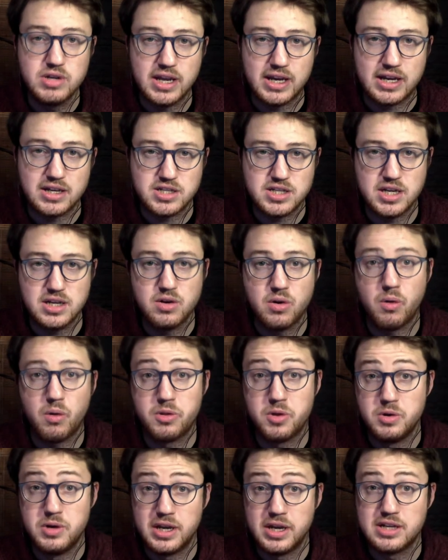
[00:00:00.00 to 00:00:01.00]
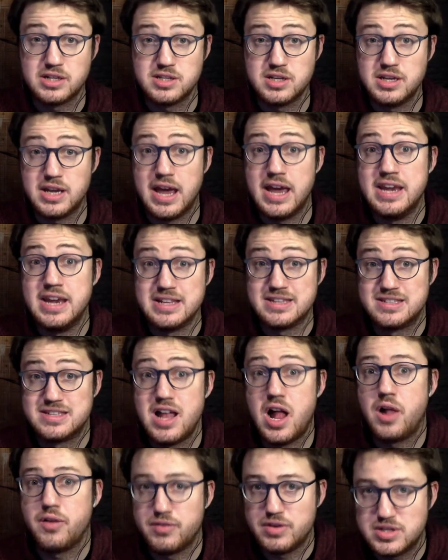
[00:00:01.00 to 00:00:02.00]
nicotine, although nicotine in
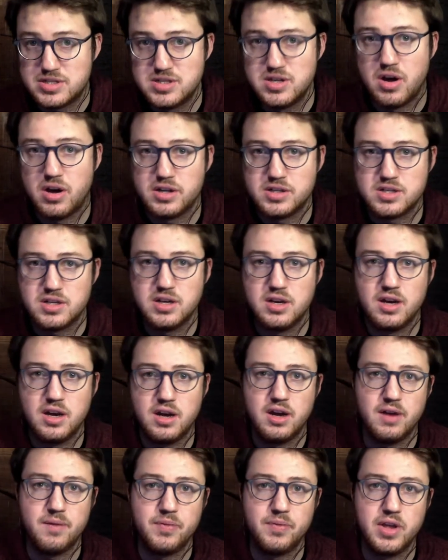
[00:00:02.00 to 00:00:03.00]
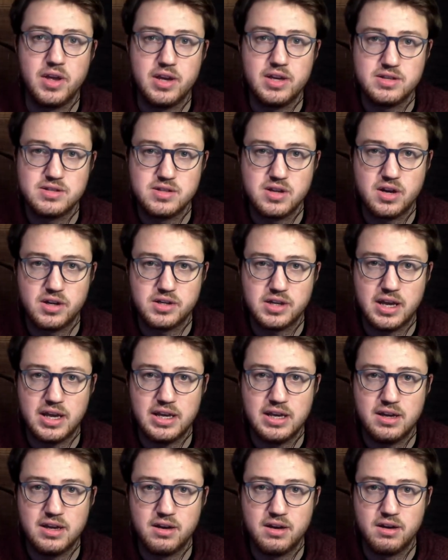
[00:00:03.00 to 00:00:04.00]
itself is not a
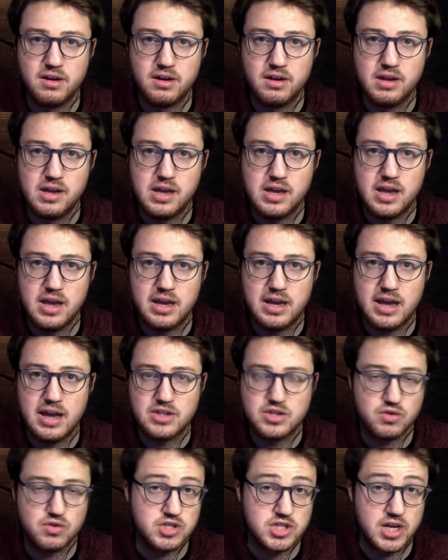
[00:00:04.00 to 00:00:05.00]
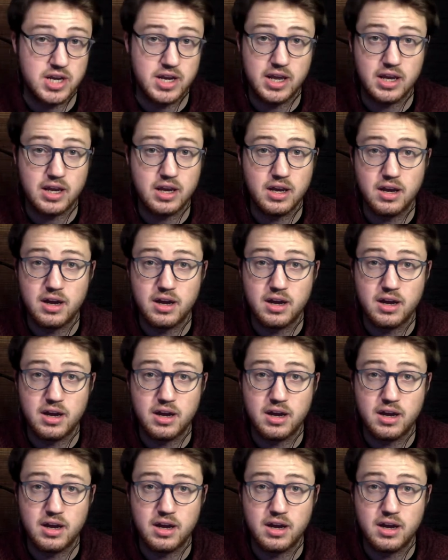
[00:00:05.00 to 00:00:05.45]
carcinogenic